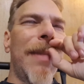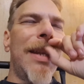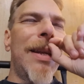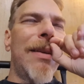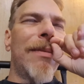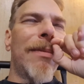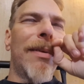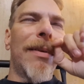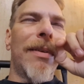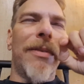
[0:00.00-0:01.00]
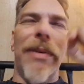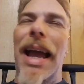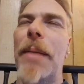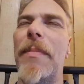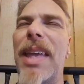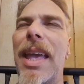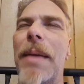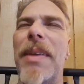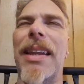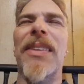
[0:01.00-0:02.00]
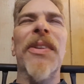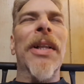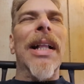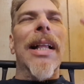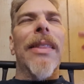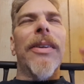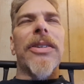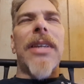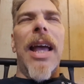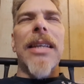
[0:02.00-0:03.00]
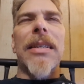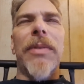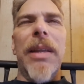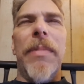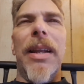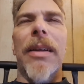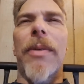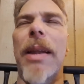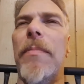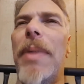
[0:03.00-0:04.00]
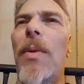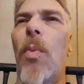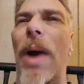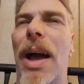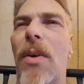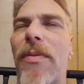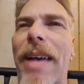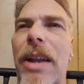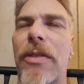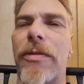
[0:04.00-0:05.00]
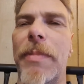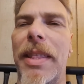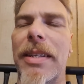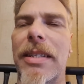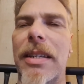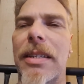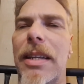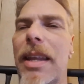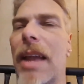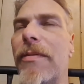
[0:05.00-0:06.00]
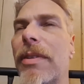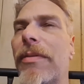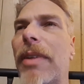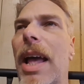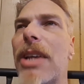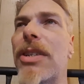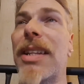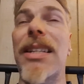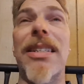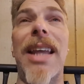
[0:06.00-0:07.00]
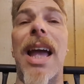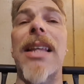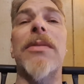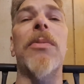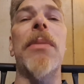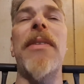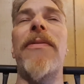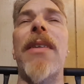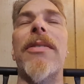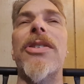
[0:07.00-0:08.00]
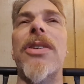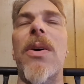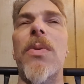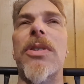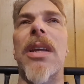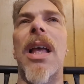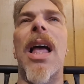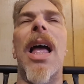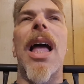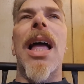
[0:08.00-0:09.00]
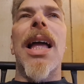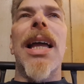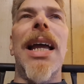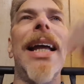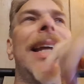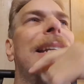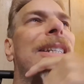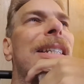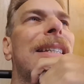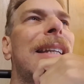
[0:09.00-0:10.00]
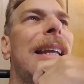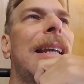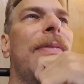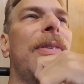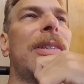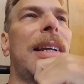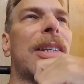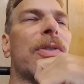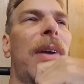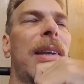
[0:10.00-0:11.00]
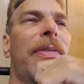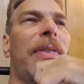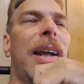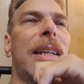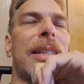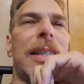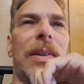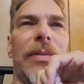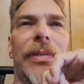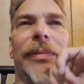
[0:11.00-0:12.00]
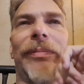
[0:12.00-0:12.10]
it didn't grab me. I mean, there hasn't really been a great big wow factor for me this season yet for The Flash, and that's sad. It's one of my favorite shows. It's just, it feels like it's trying to find itself.